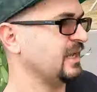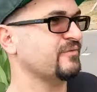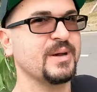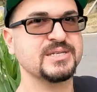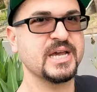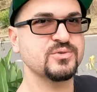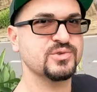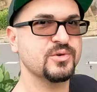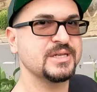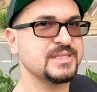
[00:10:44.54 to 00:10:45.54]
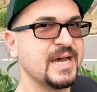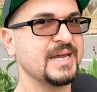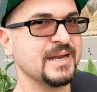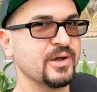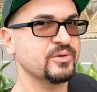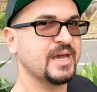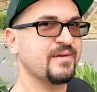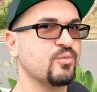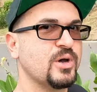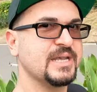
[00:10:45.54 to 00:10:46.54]
If my schedule's really tight and I only
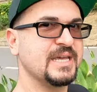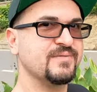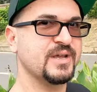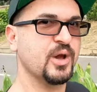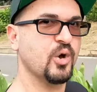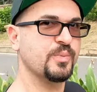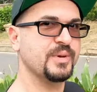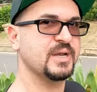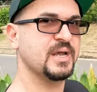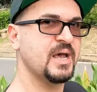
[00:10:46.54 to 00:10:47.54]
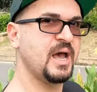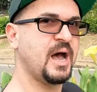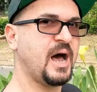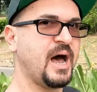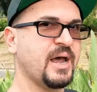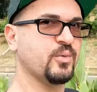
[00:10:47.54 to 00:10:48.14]
have one evening open, I